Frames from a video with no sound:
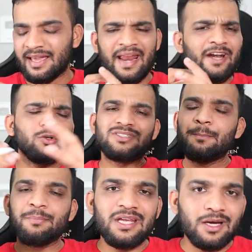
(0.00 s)
Can I do
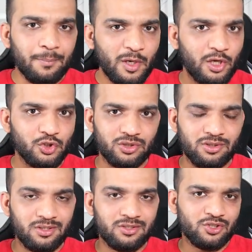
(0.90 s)
some
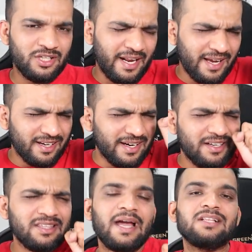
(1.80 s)
pre-computation so that I can
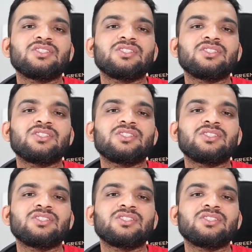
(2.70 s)
get the